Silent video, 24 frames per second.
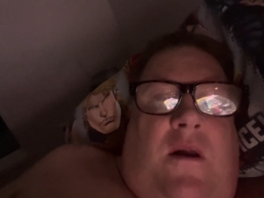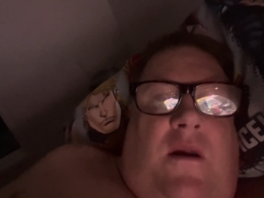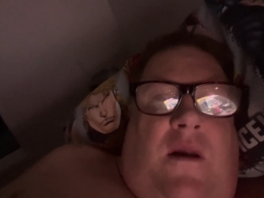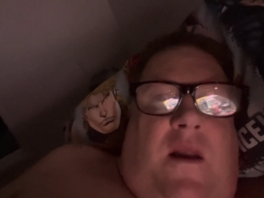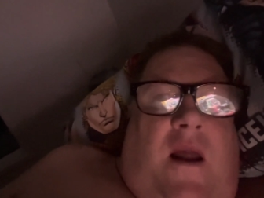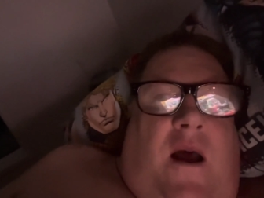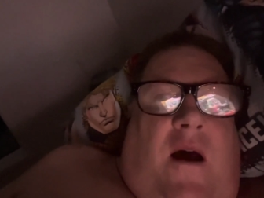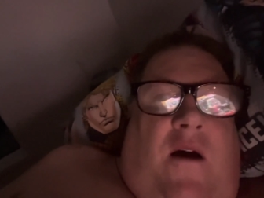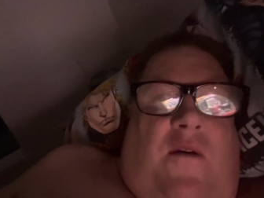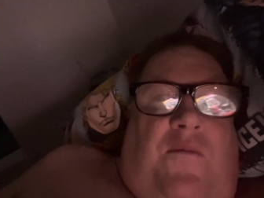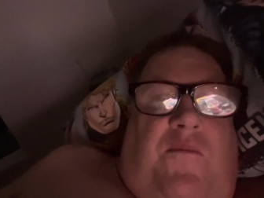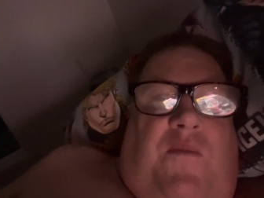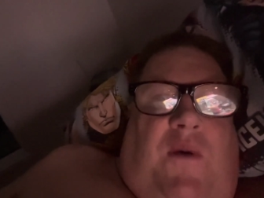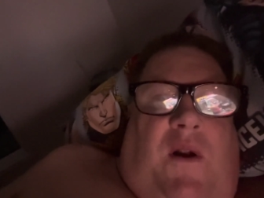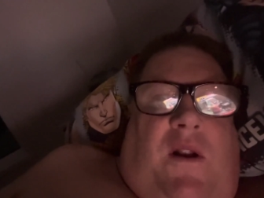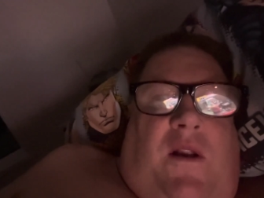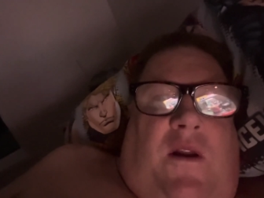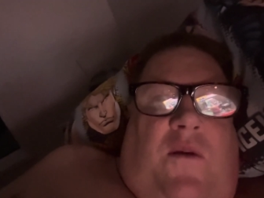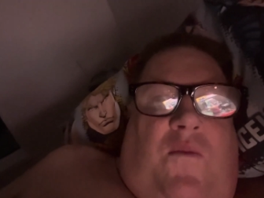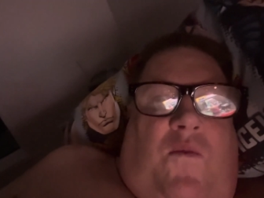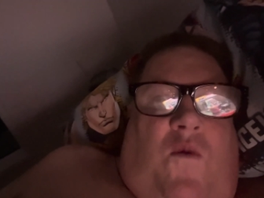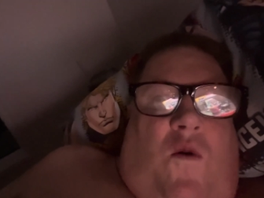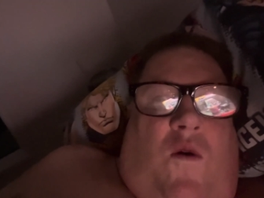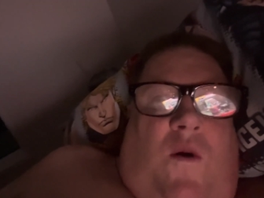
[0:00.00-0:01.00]
Now,
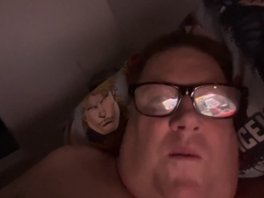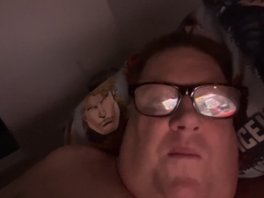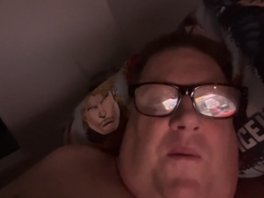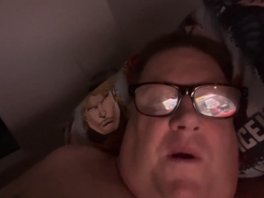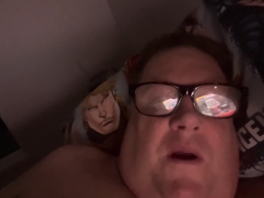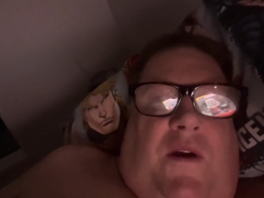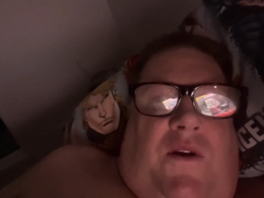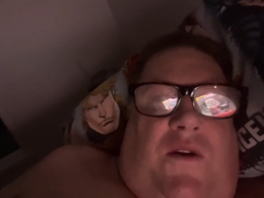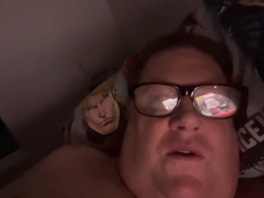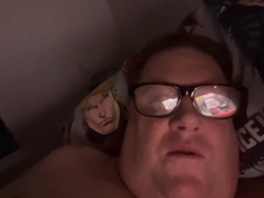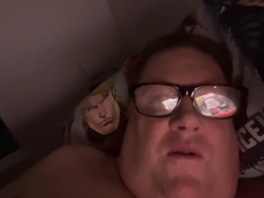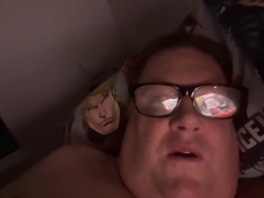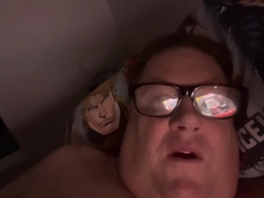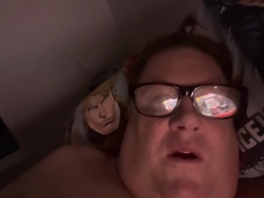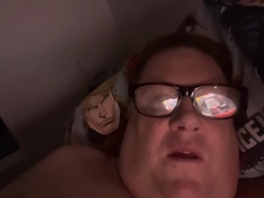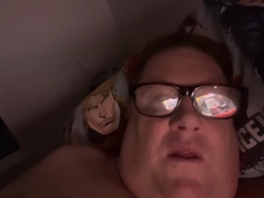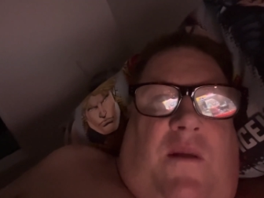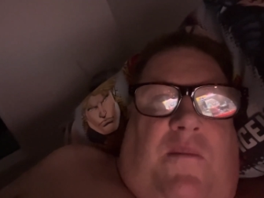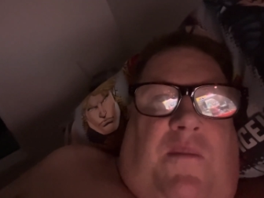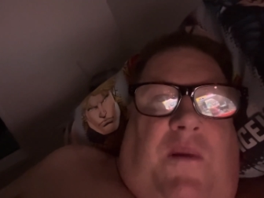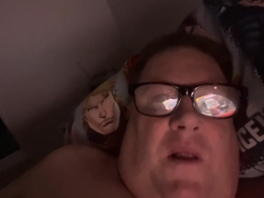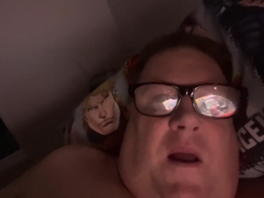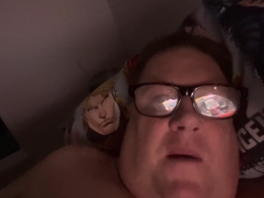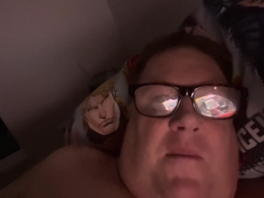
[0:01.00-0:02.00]
brilliant water pressure. We got
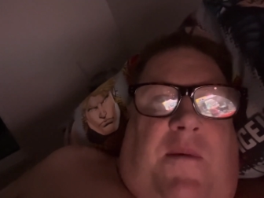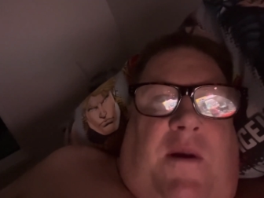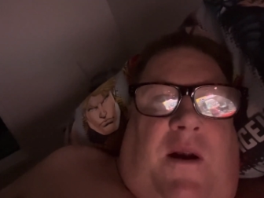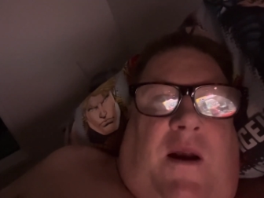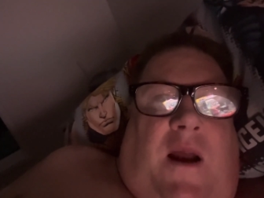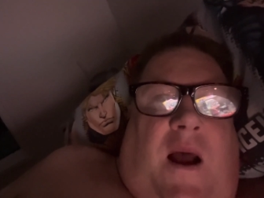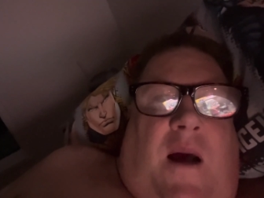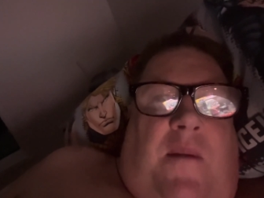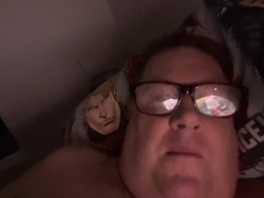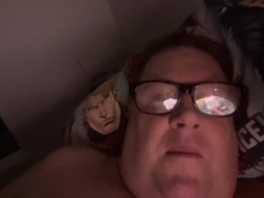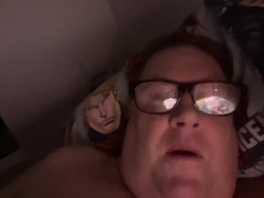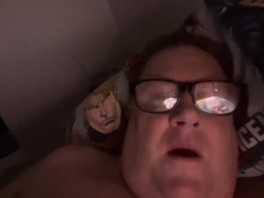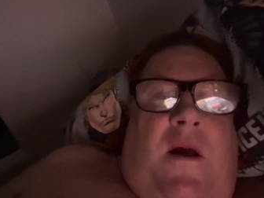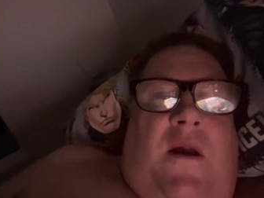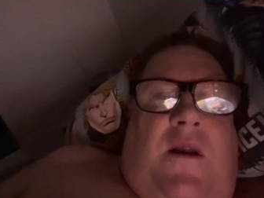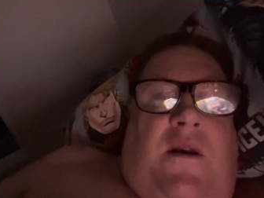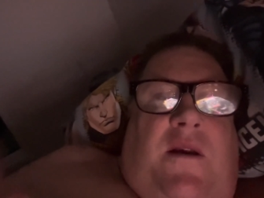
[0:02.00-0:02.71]
the plumber to come.